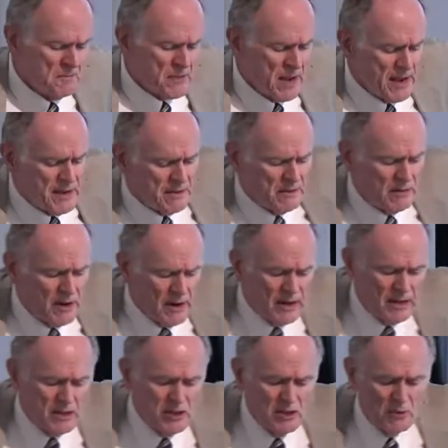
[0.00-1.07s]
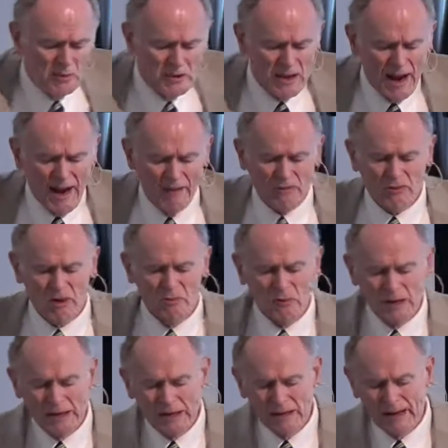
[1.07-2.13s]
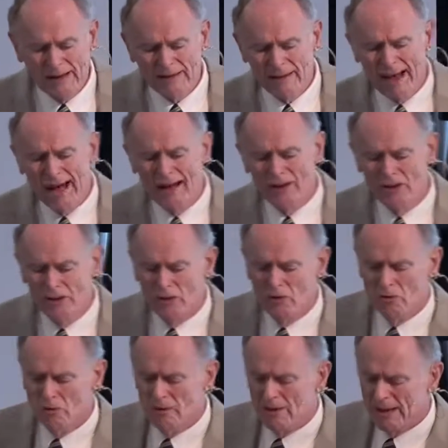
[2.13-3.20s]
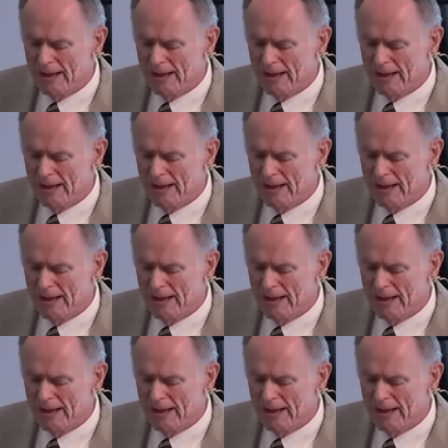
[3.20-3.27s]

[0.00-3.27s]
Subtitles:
And, when you have somebody like that who